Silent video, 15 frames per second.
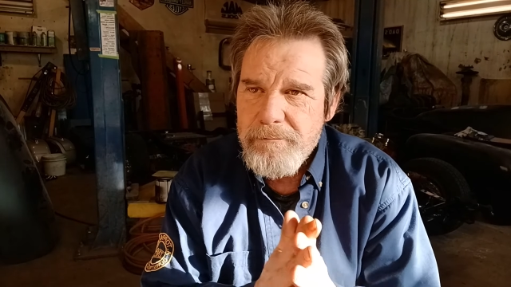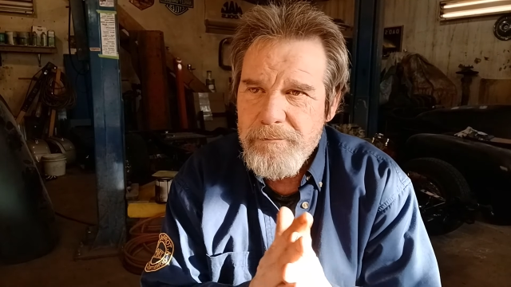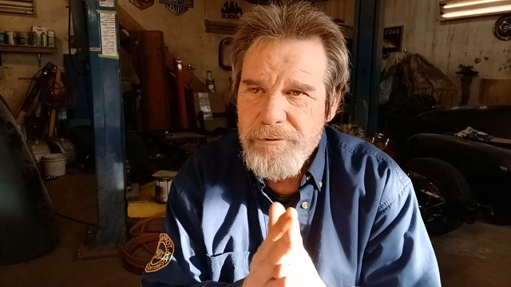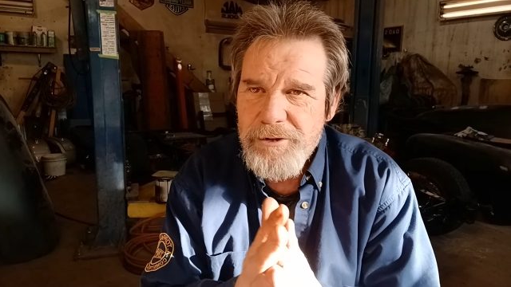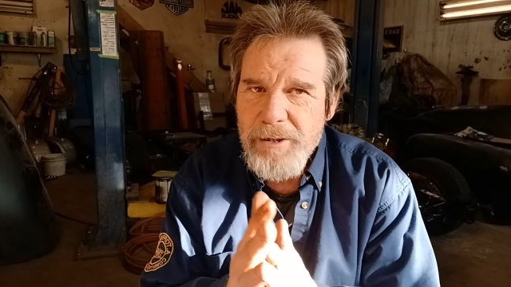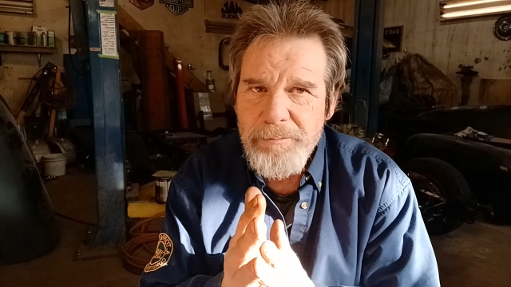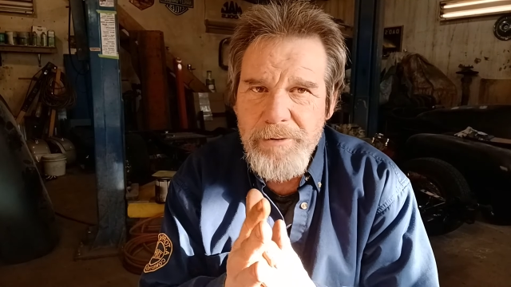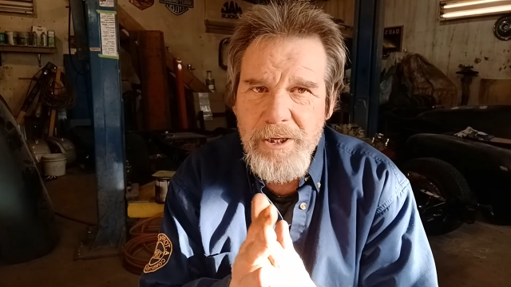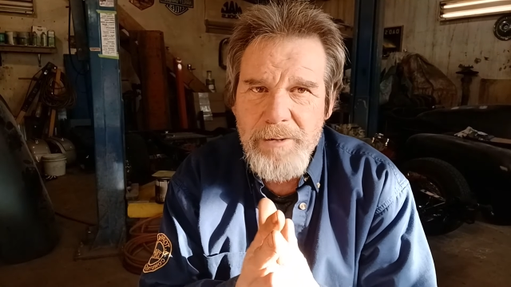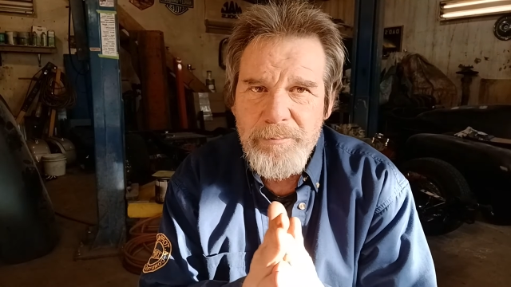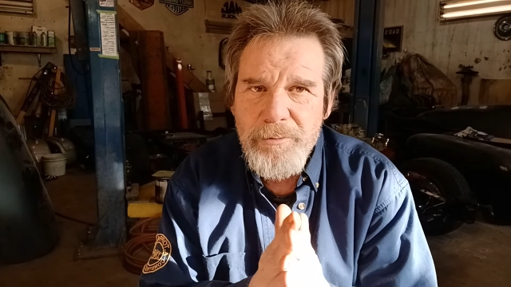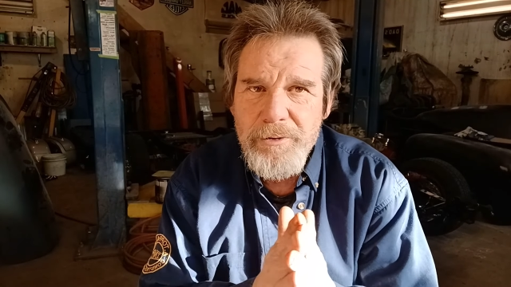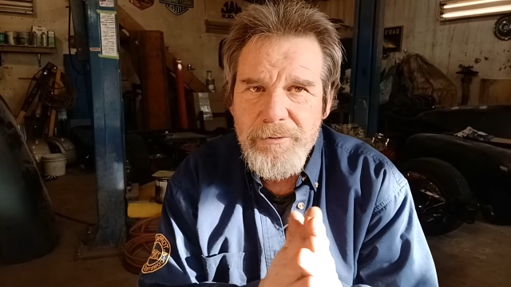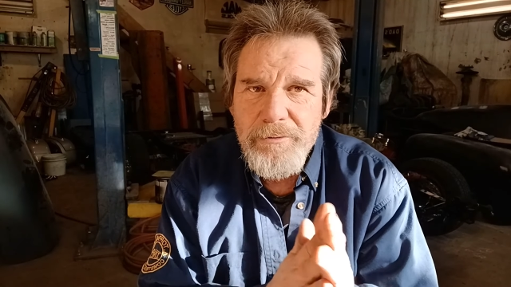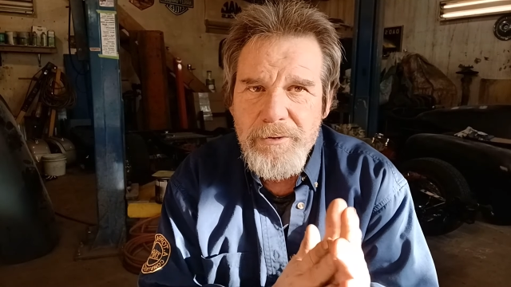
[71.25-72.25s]
set me up
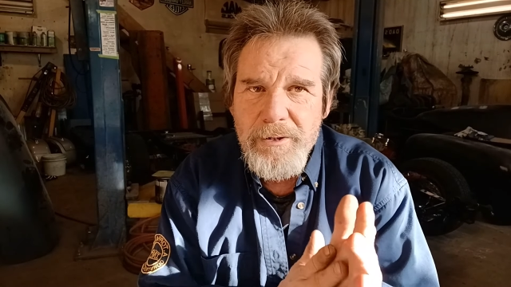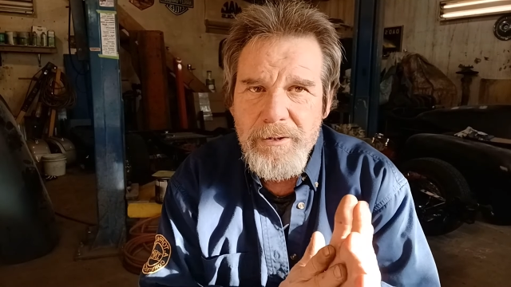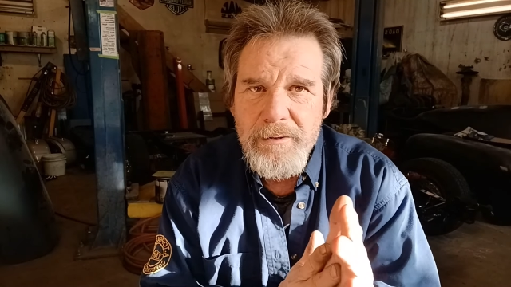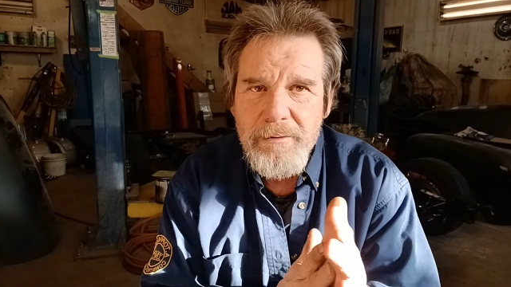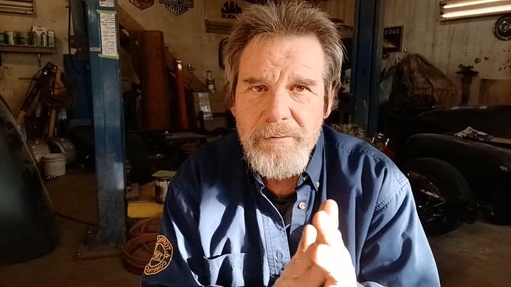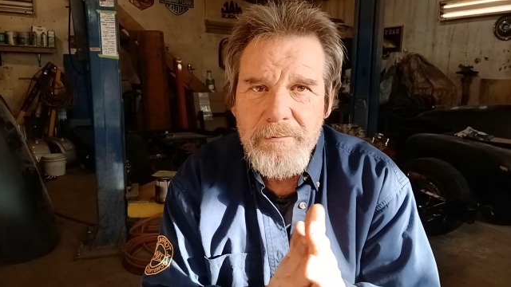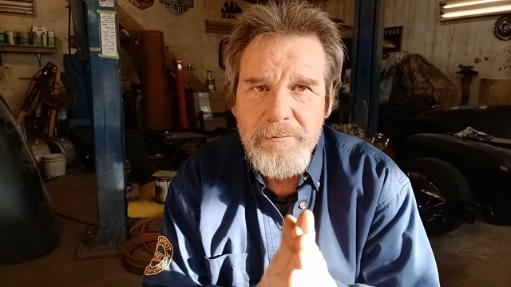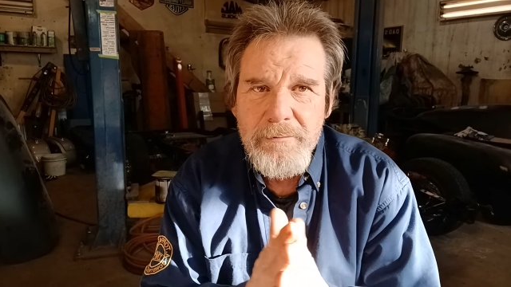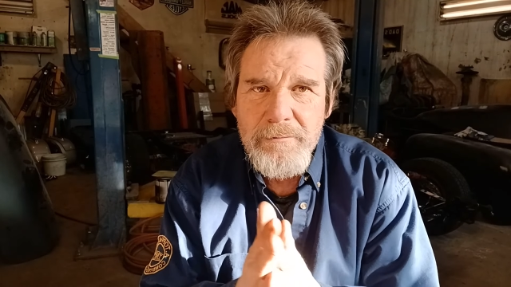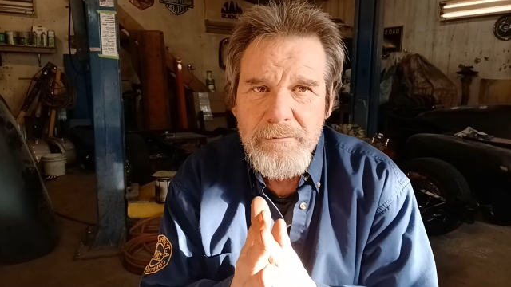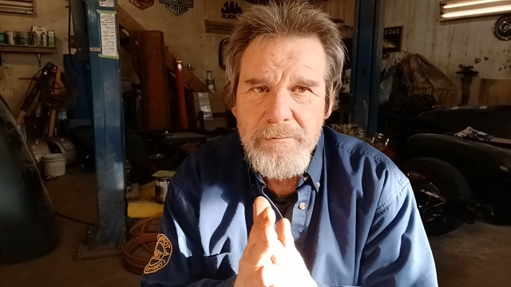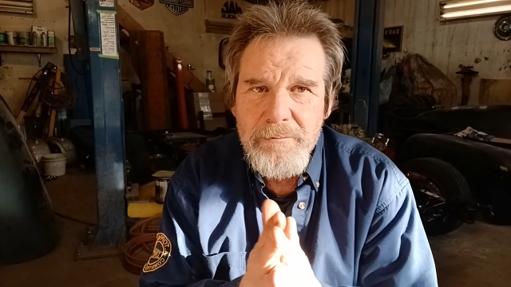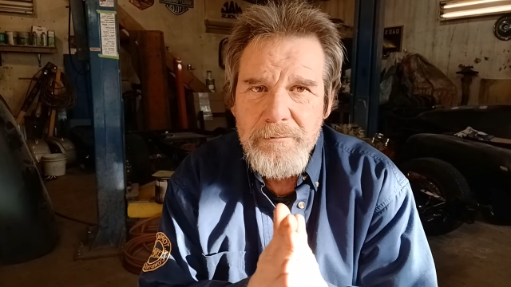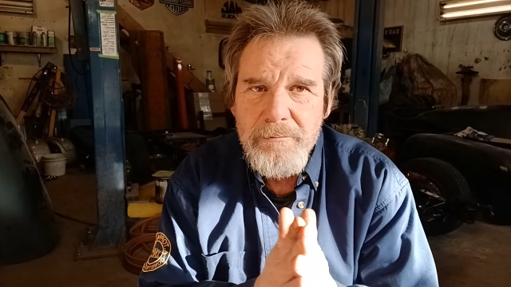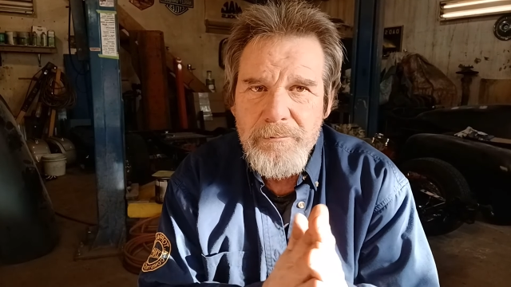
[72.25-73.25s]
with
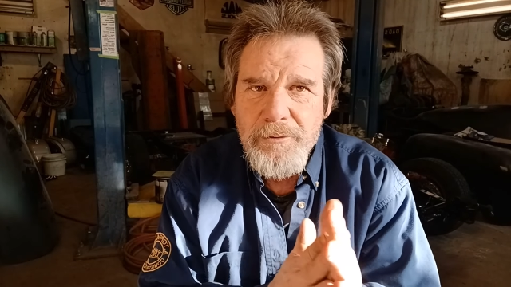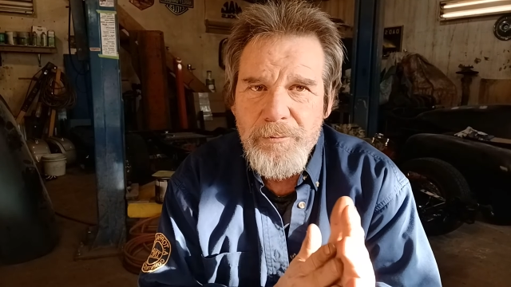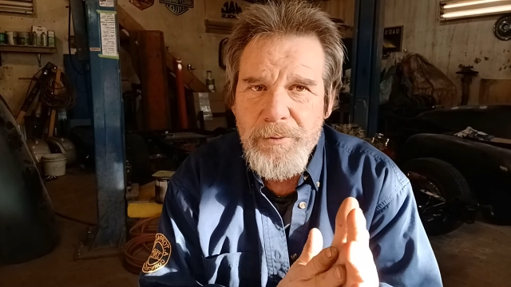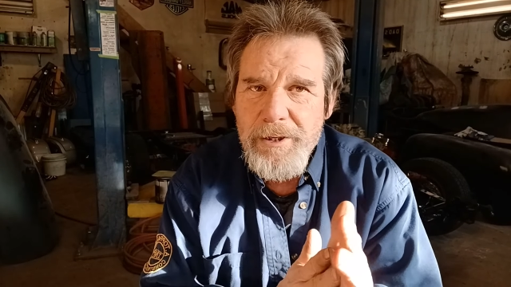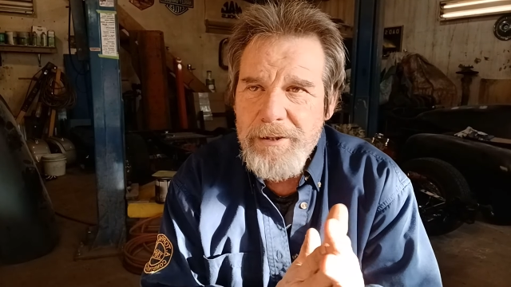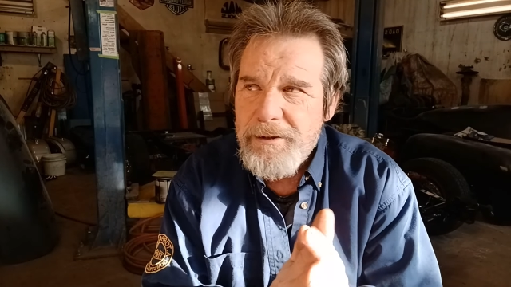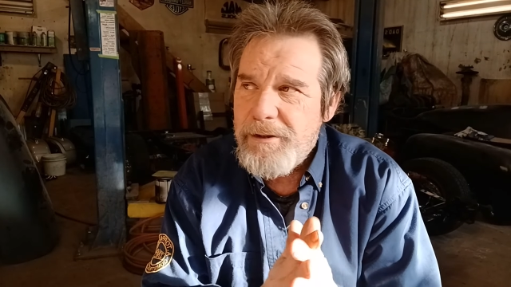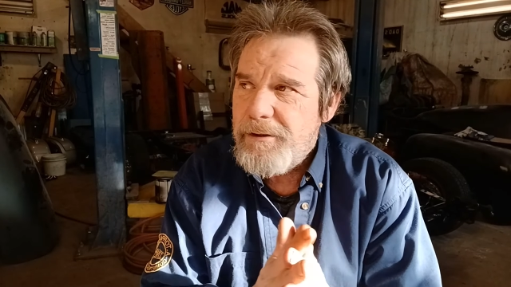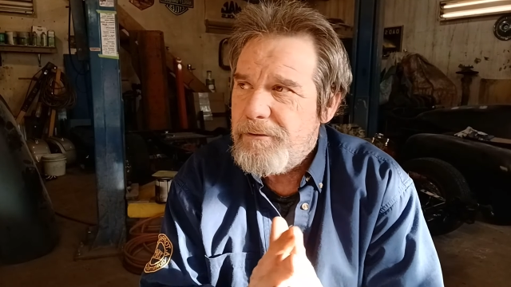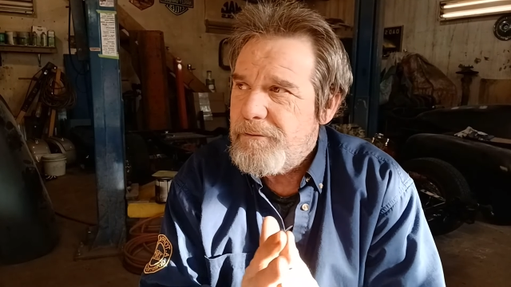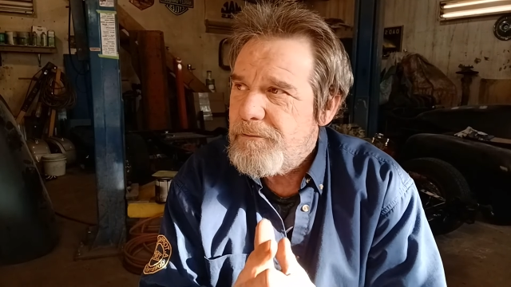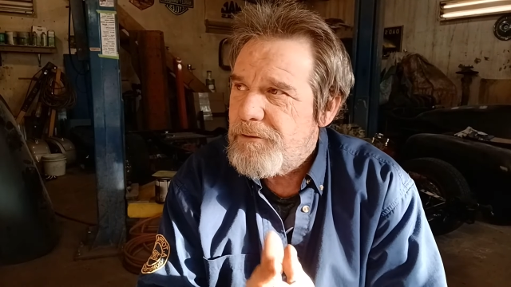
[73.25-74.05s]
what I need.